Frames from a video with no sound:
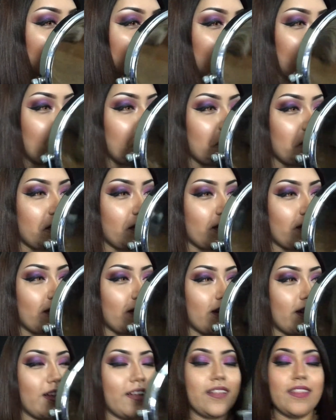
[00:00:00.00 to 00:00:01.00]

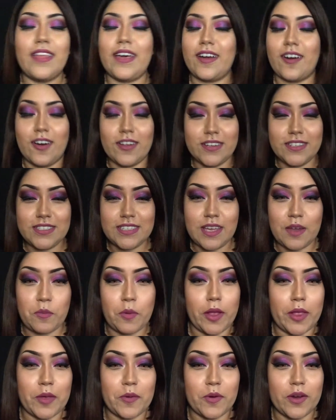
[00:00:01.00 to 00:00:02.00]
cool. Like honestly, I'd
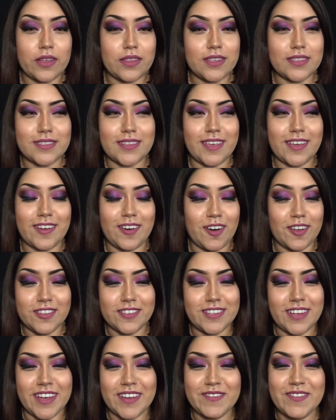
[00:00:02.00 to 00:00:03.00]
probably wear these like all the
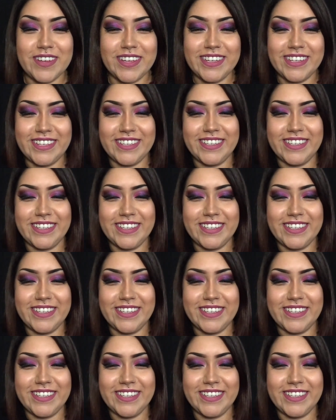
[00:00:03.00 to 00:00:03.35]
time.